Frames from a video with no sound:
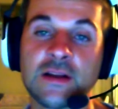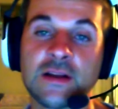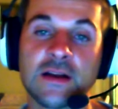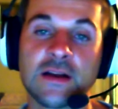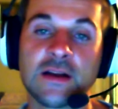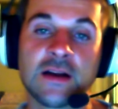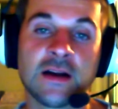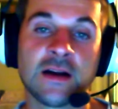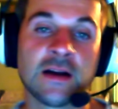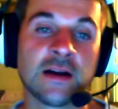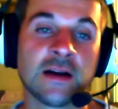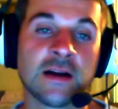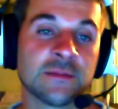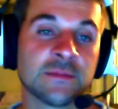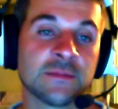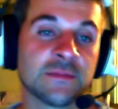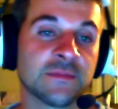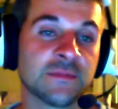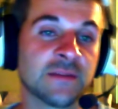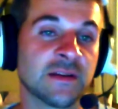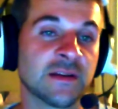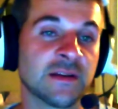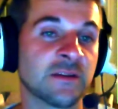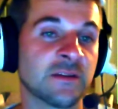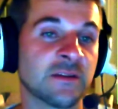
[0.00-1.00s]
um,
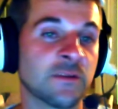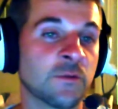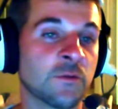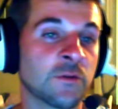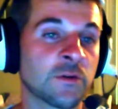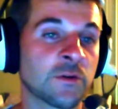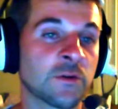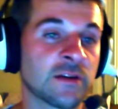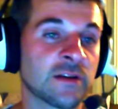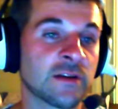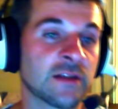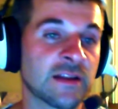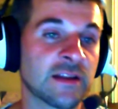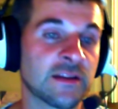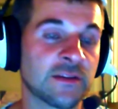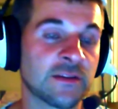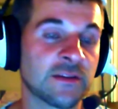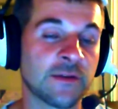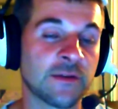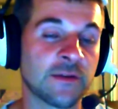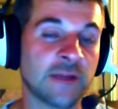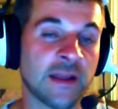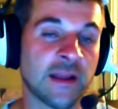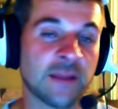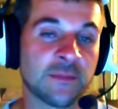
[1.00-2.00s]
in order to get their
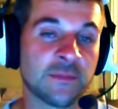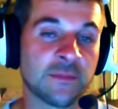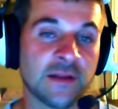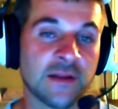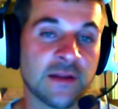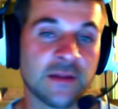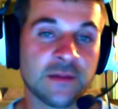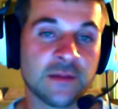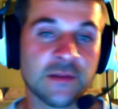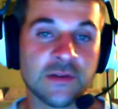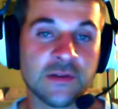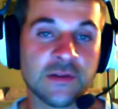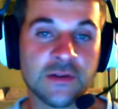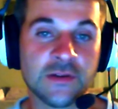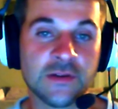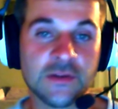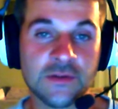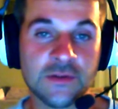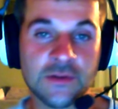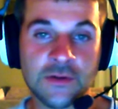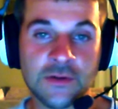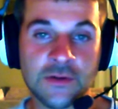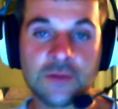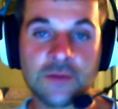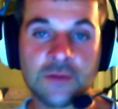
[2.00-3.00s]
gameplay up to
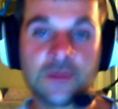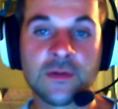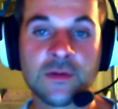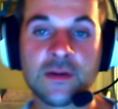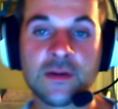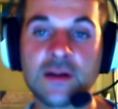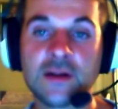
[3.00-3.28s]
YouTube.